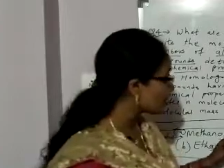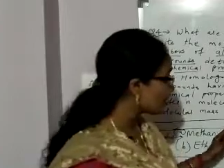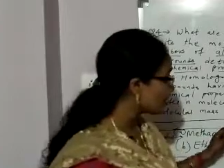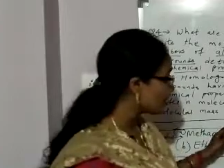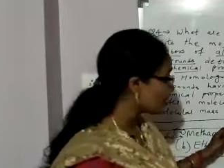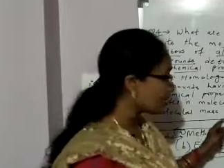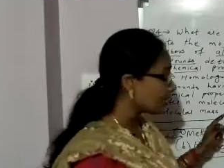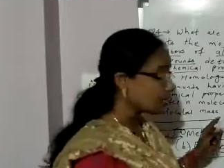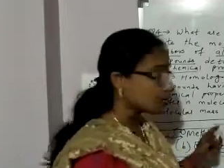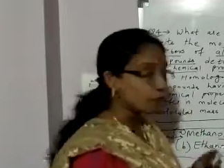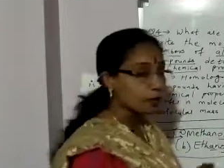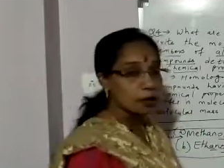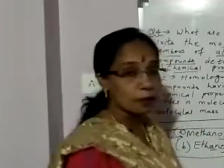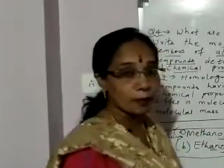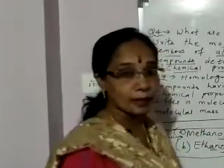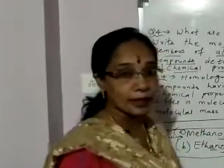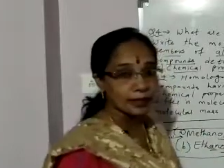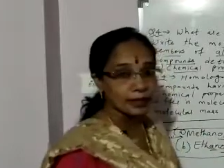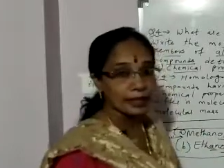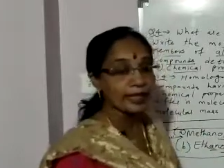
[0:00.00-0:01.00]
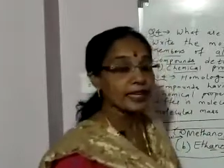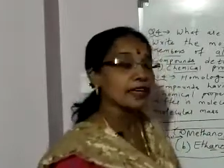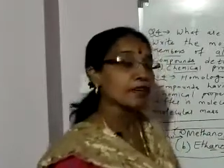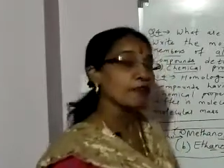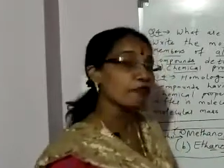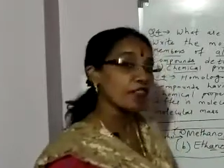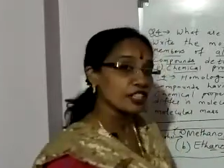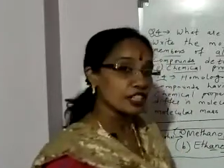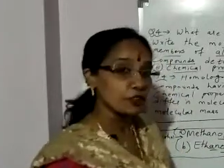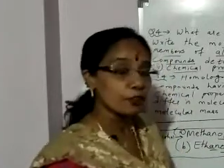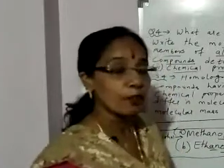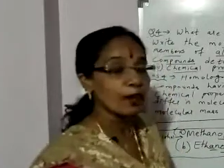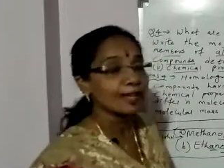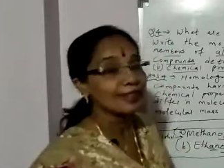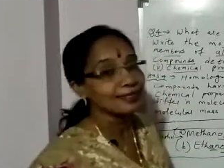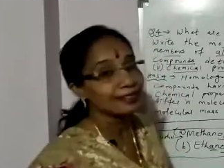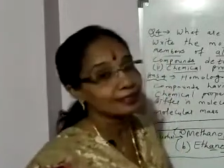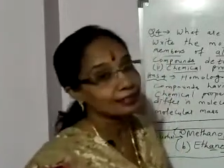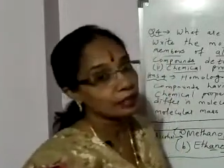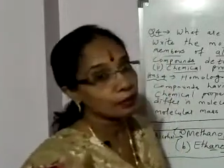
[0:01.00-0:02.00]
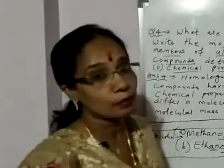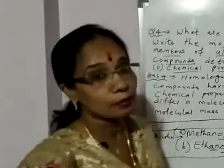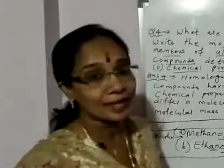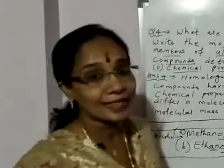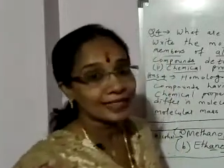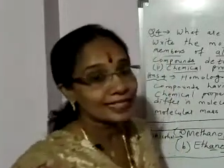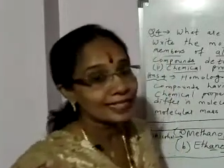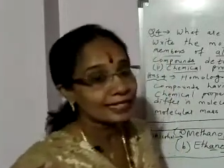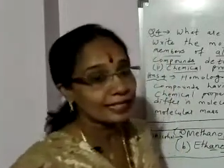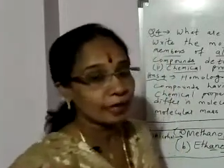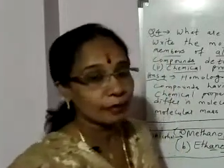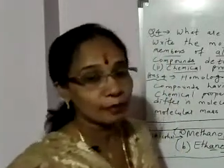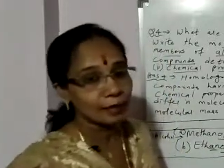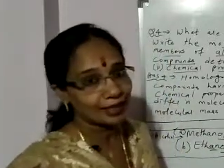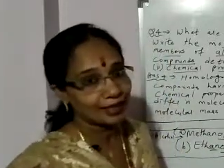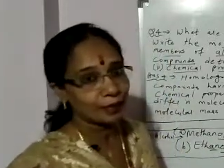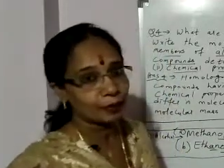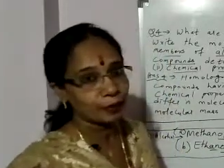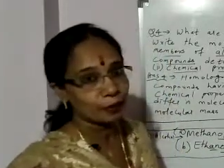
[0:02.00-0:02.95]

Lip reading: physical property and which part determines chemical